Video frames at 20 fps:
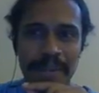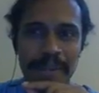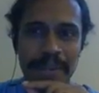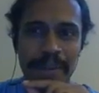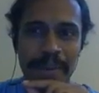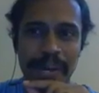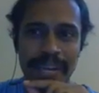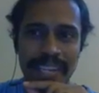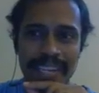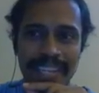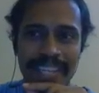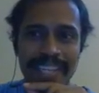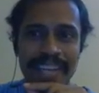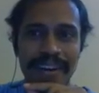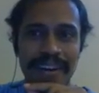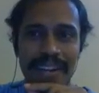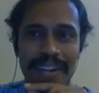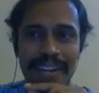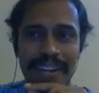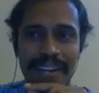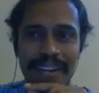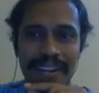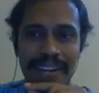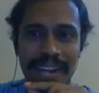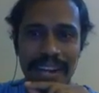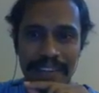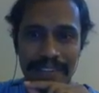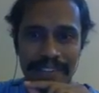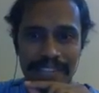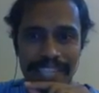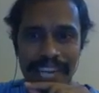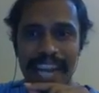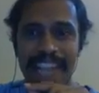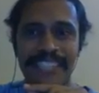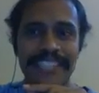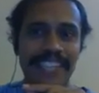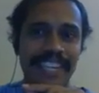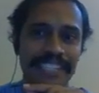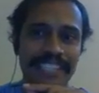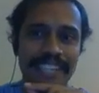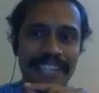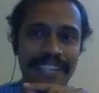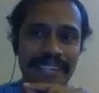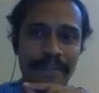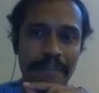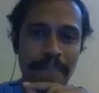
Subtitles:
you to yet another live chat session